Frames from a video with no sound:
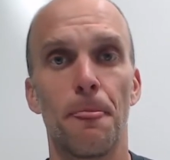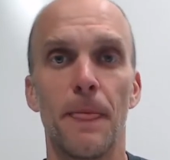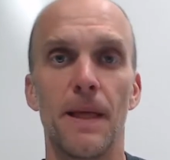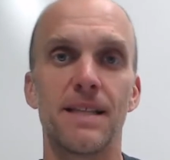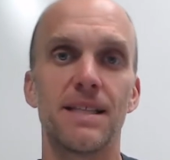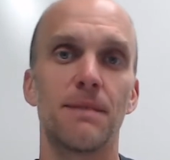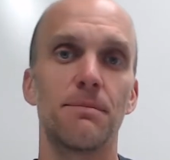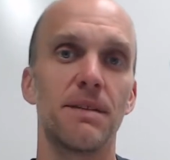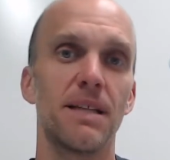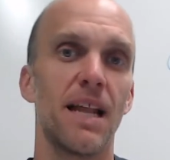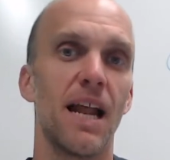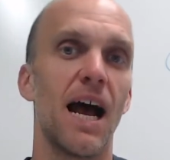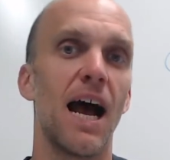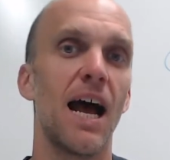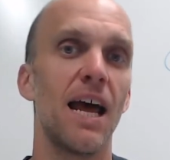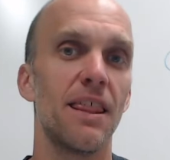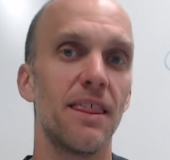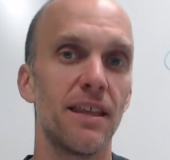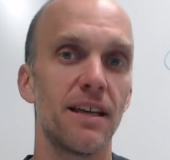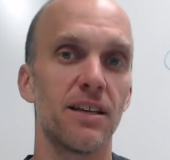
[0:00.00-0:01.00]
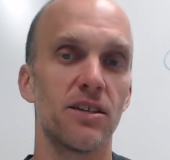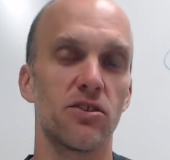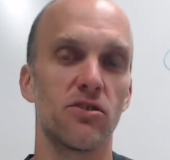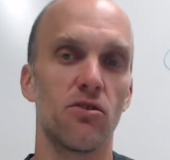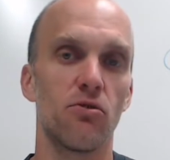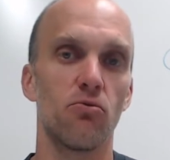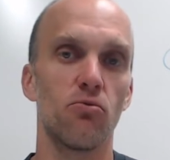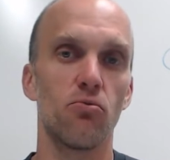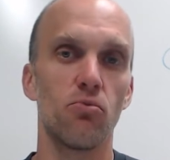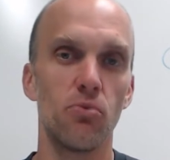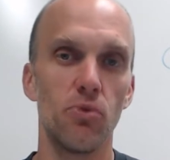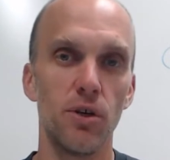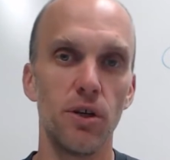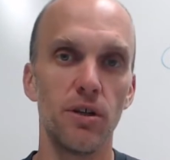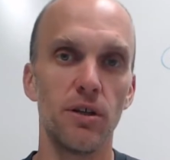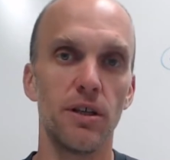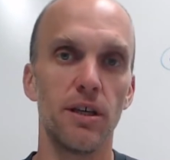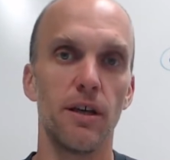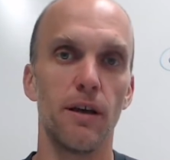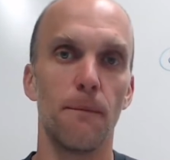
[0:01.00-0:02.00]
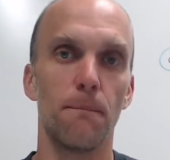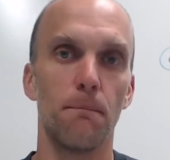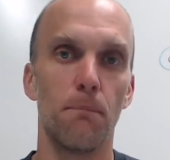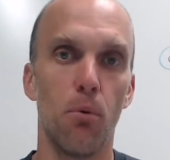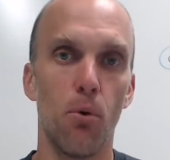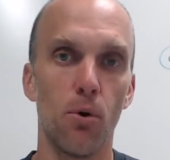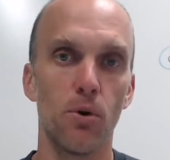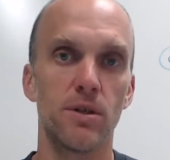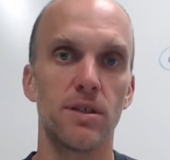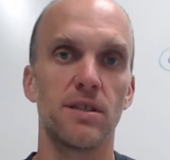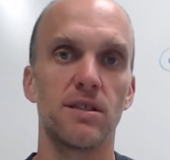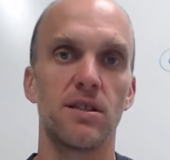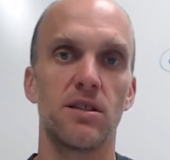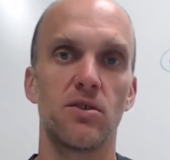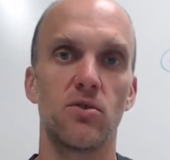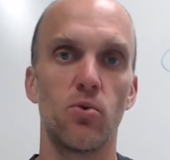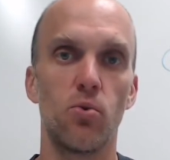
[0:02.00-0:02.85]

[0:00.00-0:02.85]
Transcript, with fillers: It's something that I think is a really important